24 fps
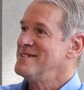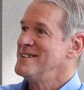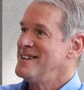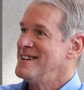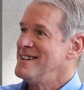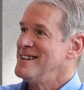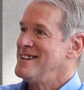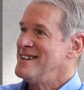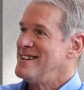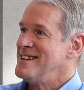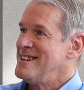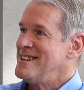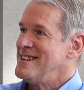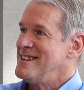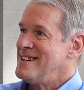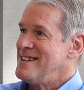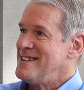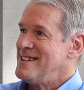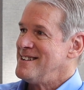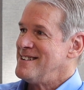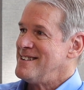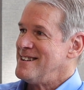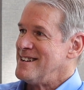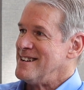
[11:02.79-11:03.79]
Mm-hmm.
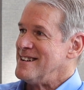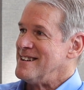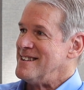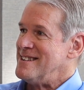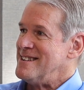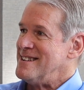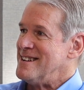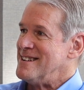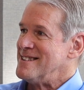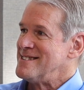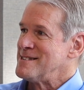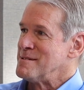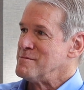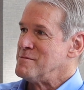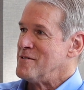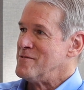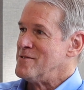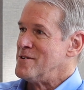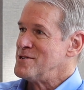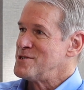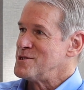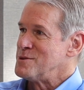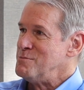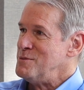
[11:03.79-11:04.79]
And some
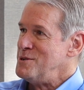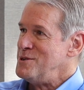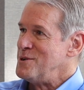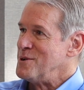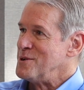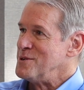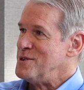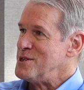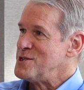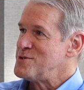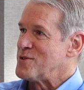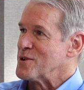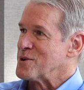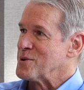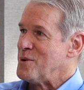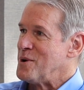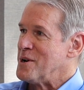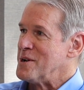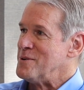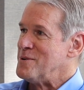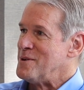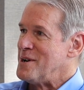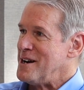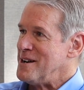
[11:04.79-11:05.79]
of us have been doing this for
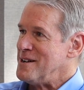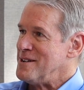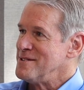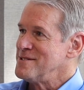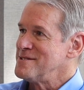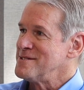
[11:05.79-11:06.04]
quite a while.